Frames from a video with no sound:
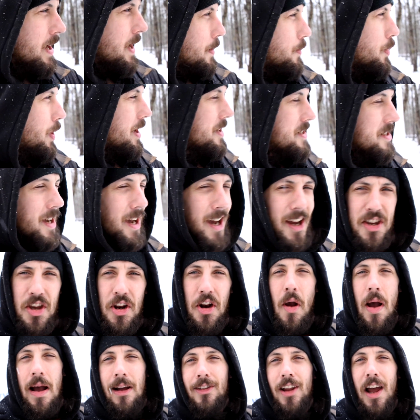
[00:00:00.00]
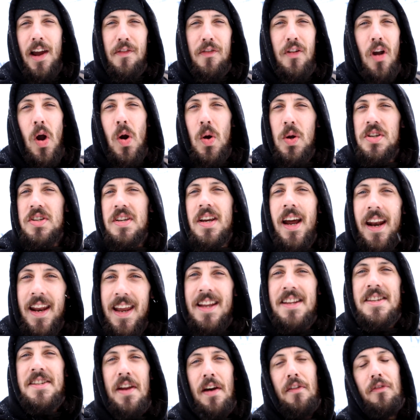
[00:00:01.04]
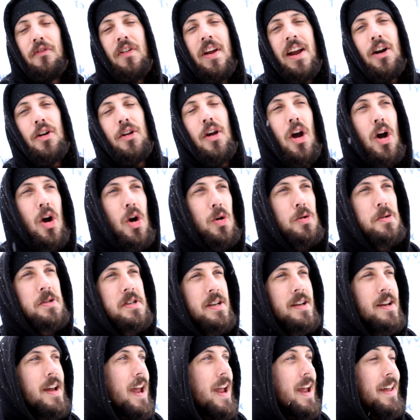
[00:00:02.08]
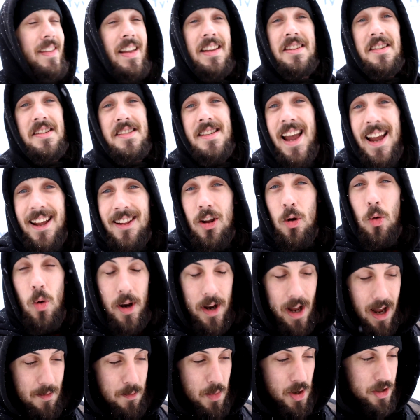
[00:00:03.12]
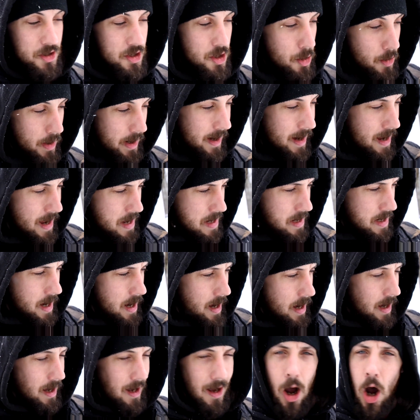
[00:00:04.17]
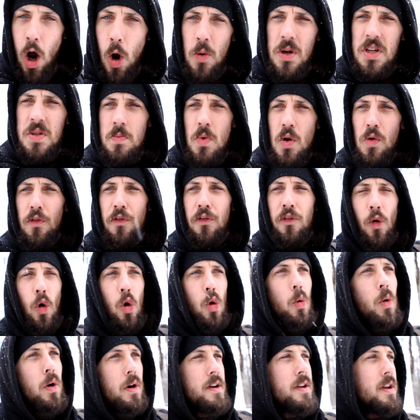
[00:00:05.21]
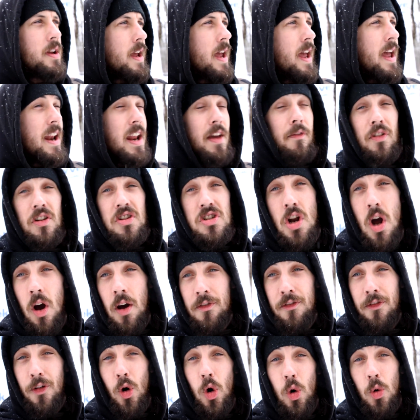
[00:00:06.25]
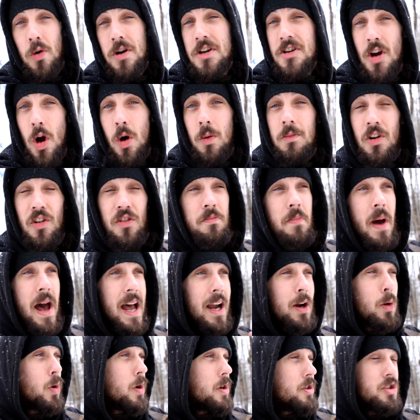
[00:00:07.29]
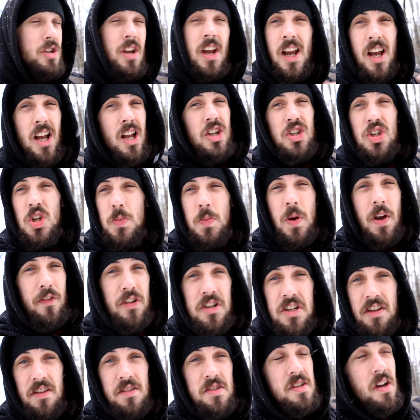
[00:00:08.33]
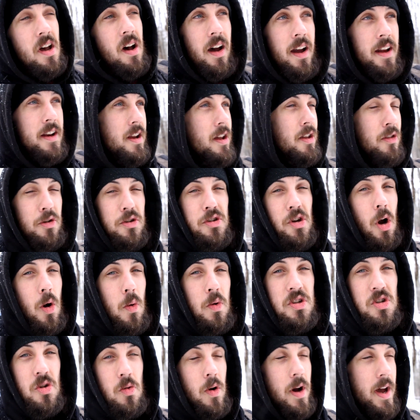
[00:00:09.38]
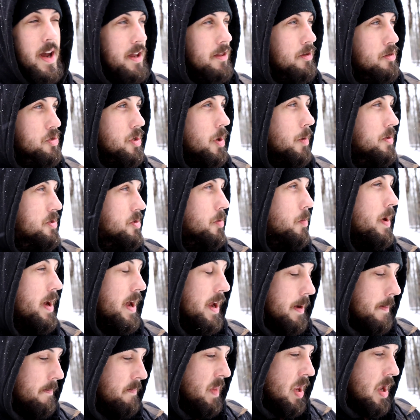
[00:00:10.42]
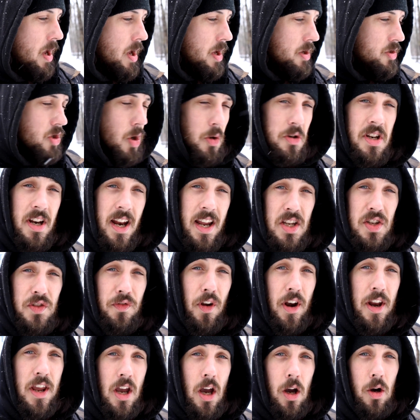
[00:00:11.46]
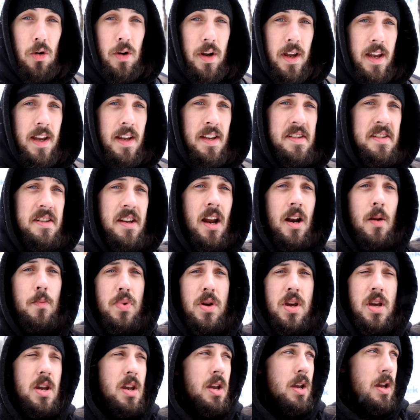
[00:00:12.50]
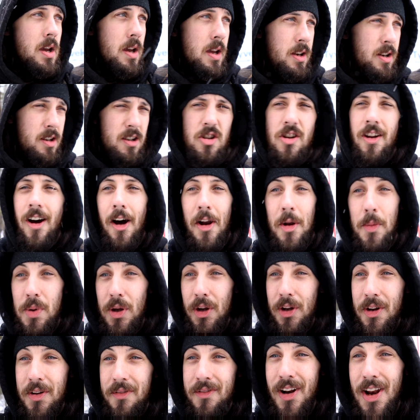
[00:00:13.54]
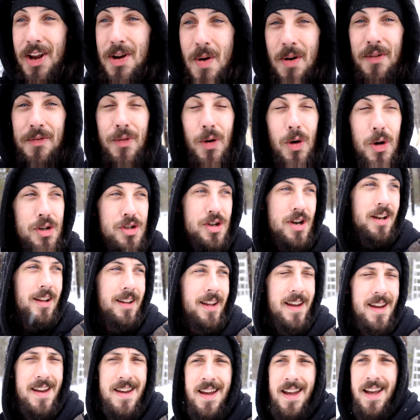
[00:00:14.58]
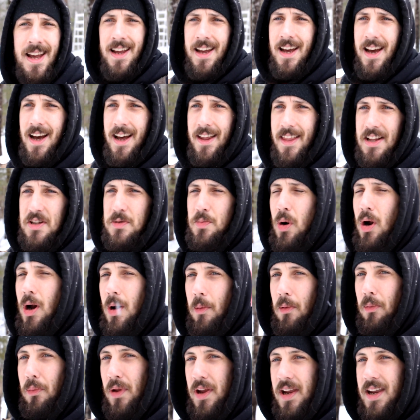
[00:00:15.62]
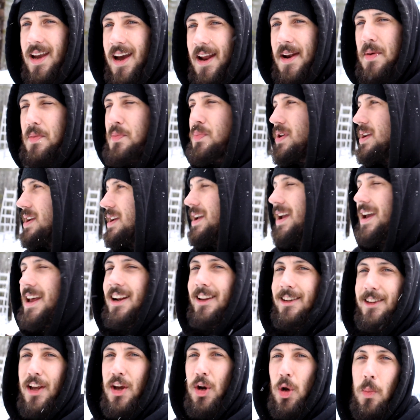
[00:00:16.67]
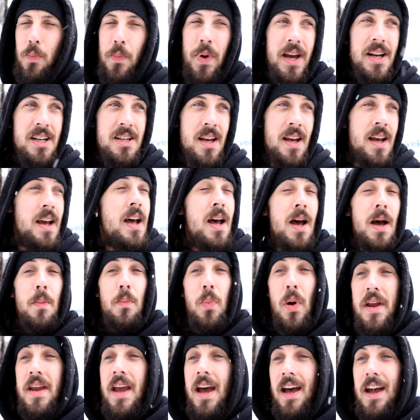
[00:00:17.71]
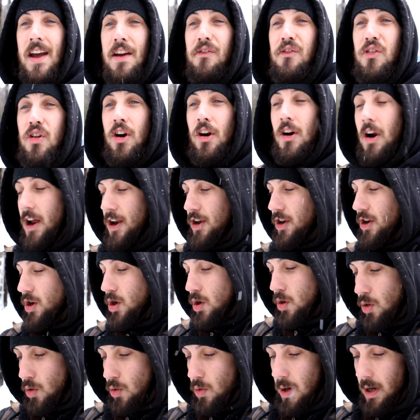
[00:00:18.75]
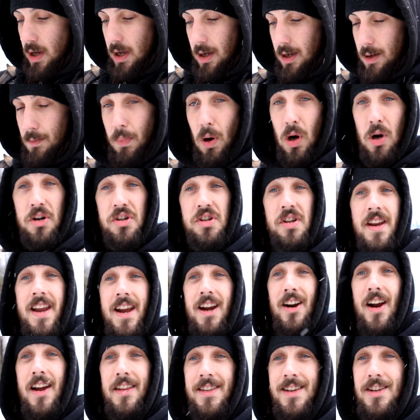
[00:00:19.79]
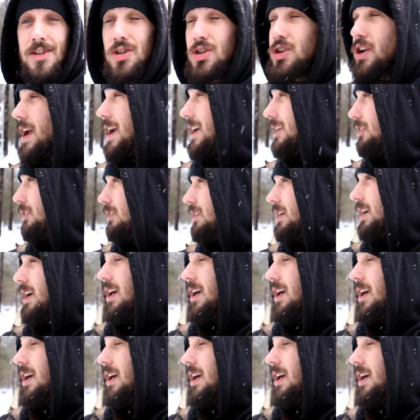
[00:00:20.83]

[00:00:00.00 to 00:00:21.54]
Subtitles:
but you know how life goes. You got to get stuff figured out, and that's exactly what I've been doing. Always move forward, and if it's not forward, don't move backwards. Just pivot to the side. There's always a way. There's always a way. So today's video is going to be not a building video, unfortunately. That's probably gonna be in a little bit, but yeah, if you're a new person here at this channel,